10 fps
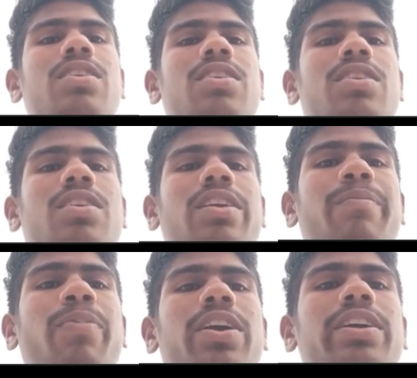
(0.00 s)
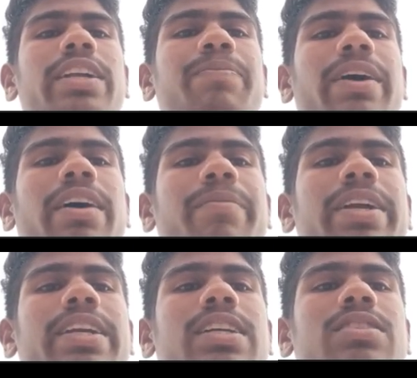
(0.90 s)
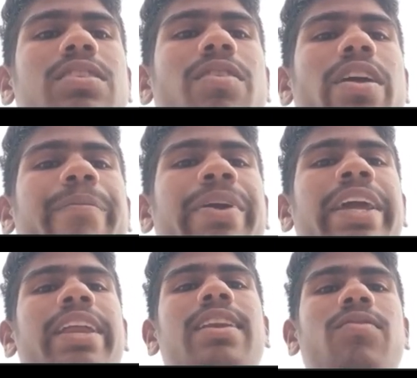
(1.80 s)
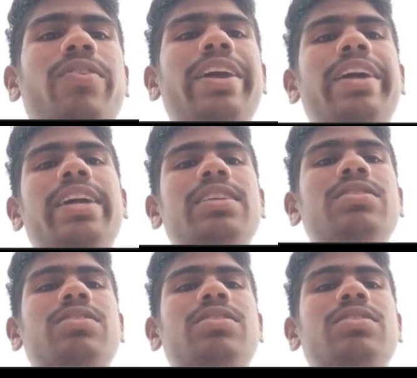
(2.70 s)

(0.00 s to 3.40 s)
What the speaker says: Important parameters mean, variance,